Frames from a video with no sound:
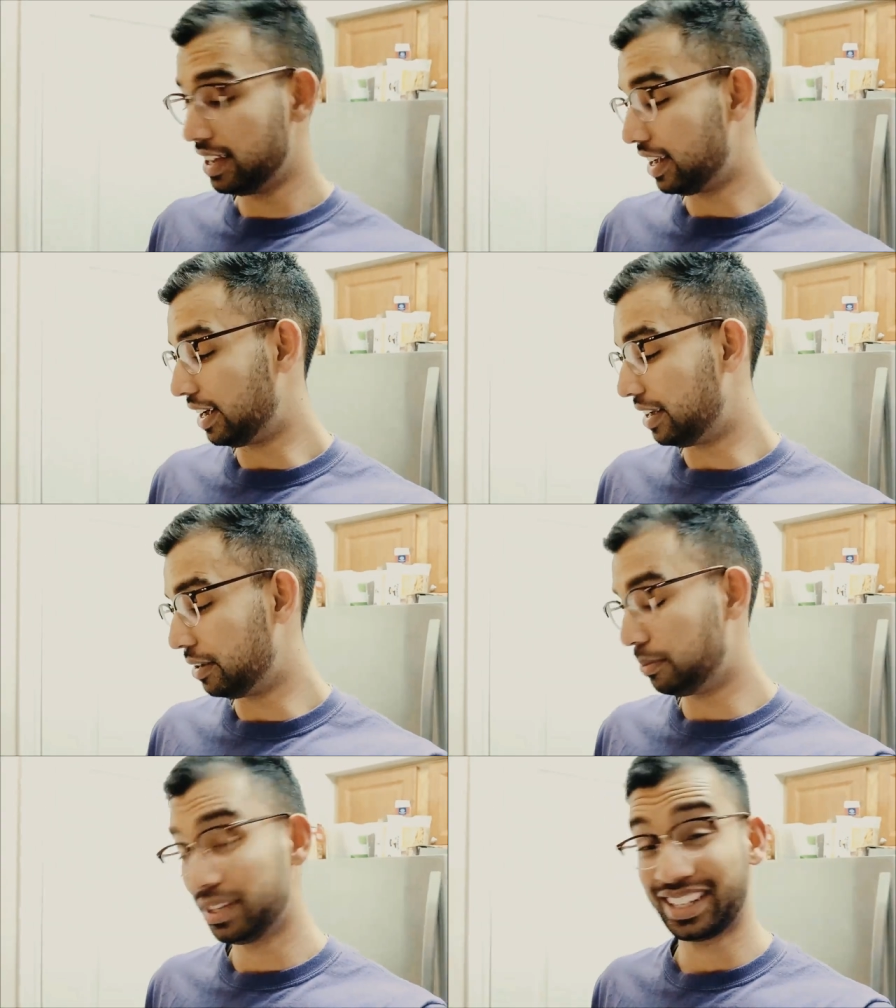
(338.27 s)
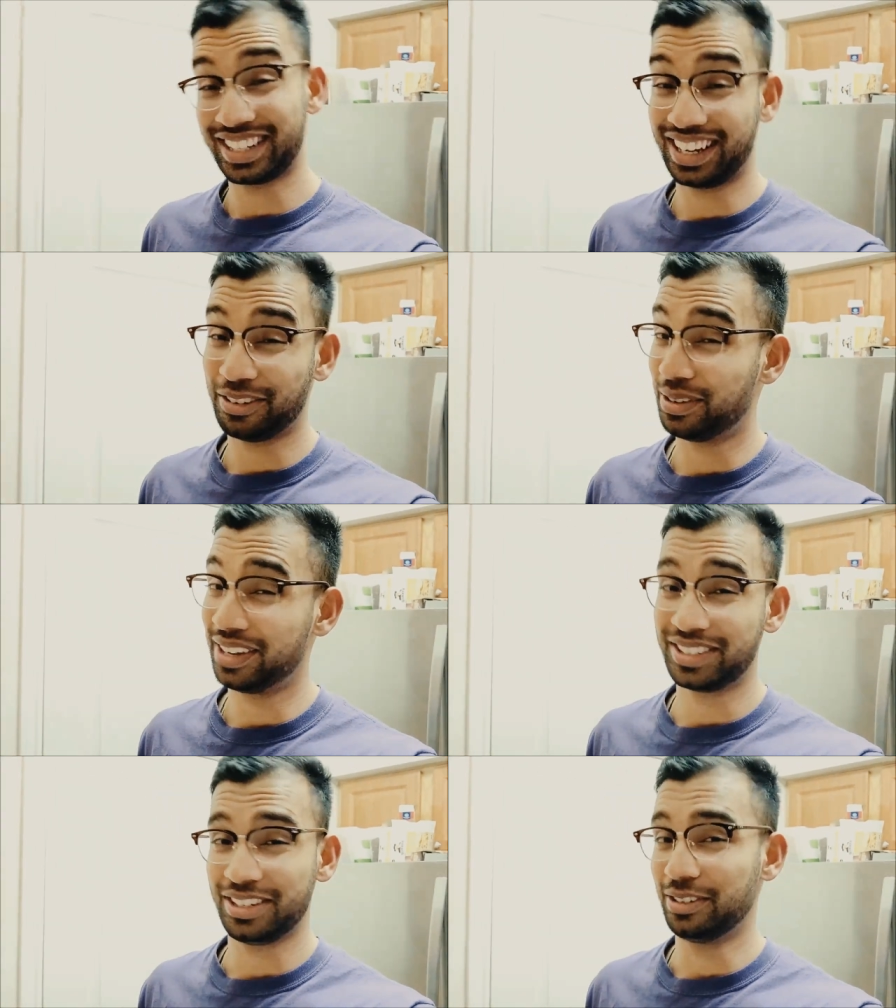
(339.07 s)
Uh, but that's kind of what we
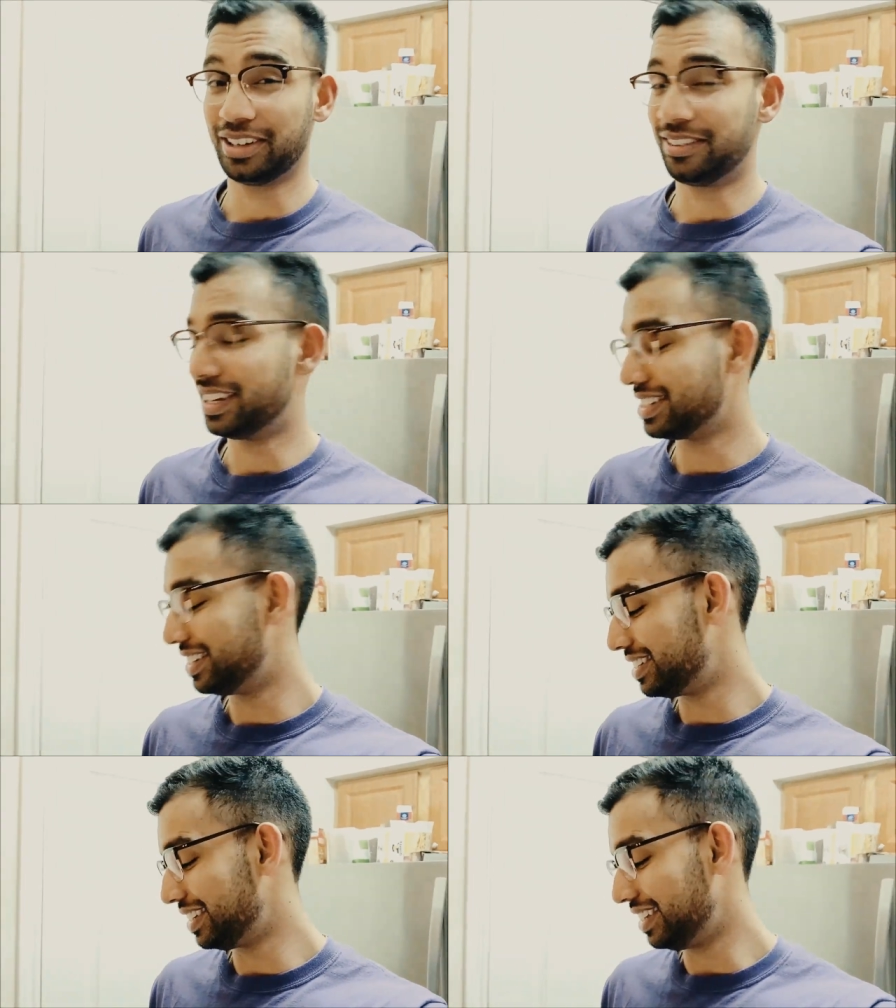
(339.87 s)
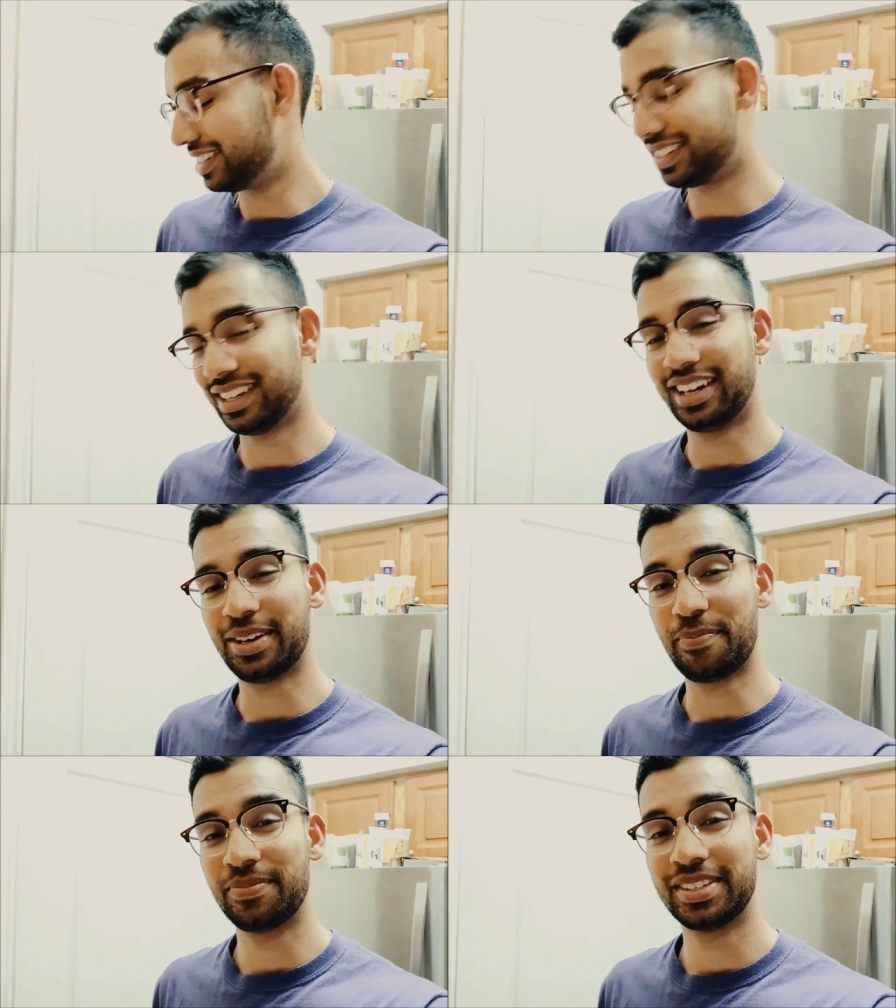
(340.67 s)
have to do on our residencies
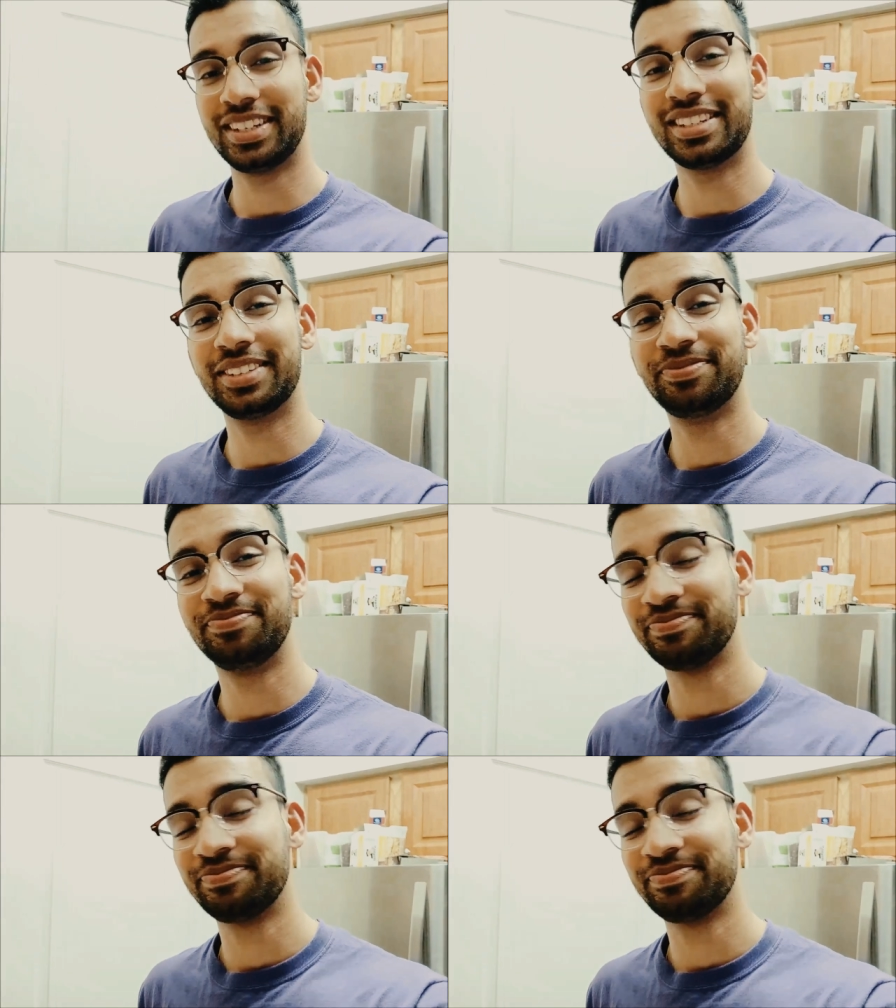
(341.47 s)
um, season.